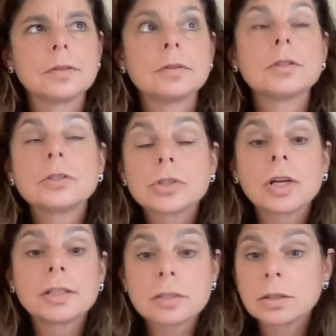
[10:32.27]

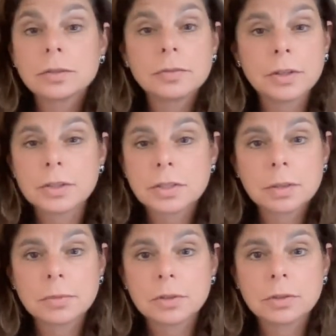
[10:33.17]
Constraints that are very
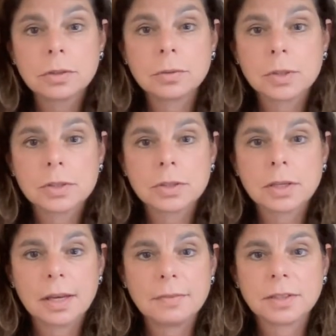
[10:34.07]
similar to the ones that
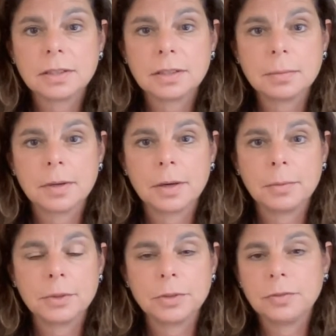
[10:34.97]
you have to think about
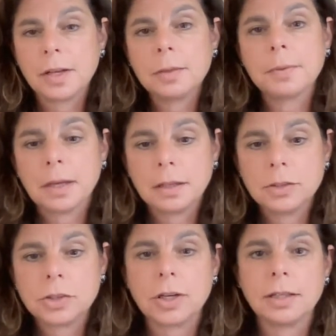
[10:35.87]
when you're developing any
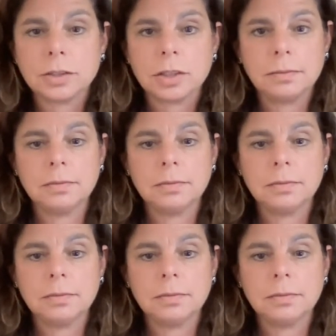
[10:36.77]
strategy.